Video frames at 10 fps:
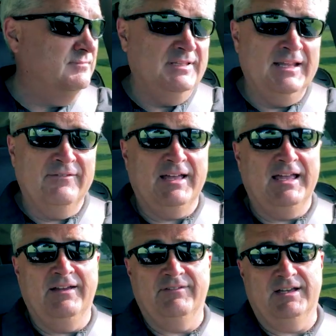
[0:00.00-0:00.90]

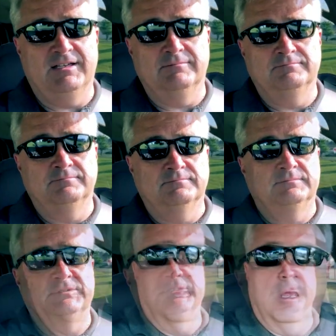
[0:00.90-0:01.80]
never, ever.
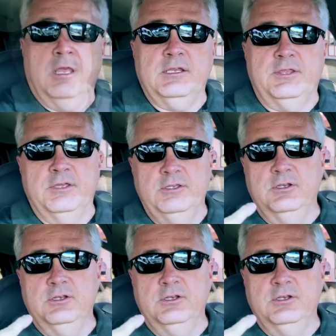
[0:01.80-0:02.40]
All right,